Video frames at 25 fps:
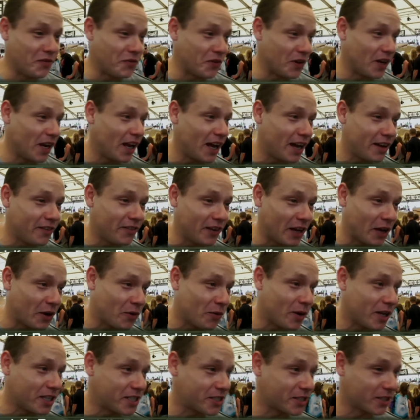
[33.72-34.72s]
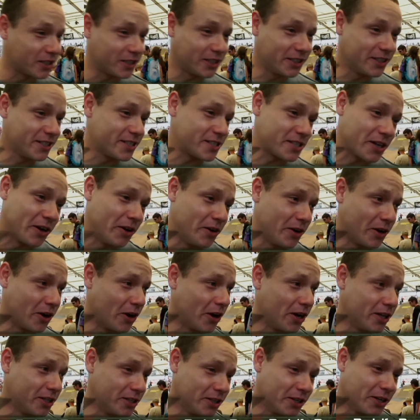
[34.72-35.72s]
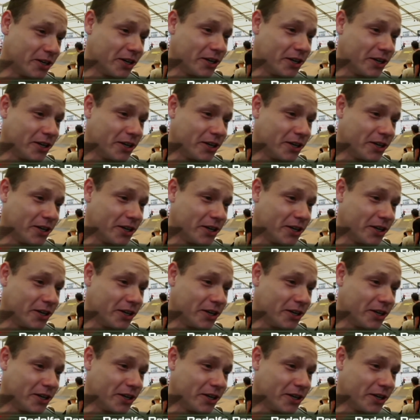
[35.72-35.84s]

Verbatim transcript: if you love like what you do, so you're gonna do